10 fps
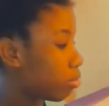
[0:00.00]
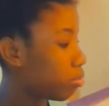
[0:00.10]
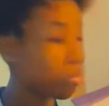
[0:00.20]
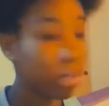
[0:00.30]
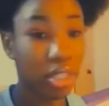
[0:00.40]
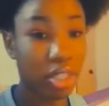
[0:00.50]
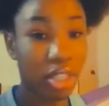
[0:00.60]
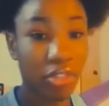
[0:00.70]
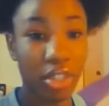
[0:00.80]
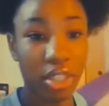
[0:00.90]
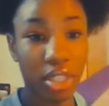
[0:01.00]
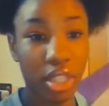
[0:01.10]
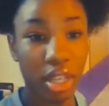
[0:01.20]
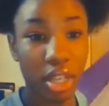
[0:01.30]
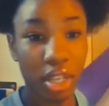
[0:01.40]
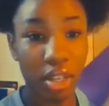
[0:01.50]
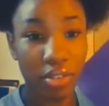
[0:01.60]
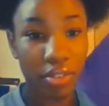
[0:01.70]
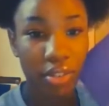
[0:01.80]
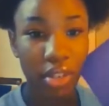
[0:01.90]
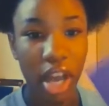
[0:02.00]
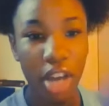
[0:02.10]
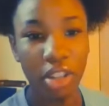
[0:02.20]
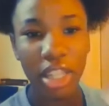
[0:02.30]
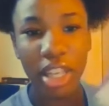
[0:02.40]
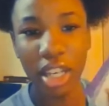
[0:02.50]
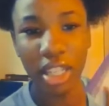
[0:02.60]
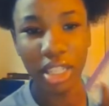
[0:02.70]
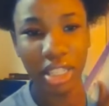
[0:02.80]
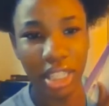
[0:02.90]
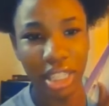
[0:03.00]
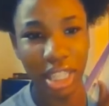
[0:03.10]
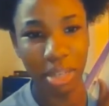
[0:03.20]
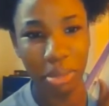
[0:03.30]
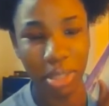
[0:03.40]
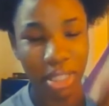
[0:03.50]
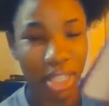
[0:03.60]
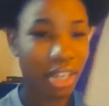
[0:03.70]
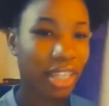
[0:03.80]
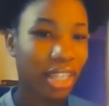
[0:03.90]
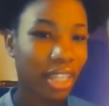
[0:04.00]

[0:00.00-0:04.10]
Bunch of different stuff. I don't think y'all can see them. I'm sorry.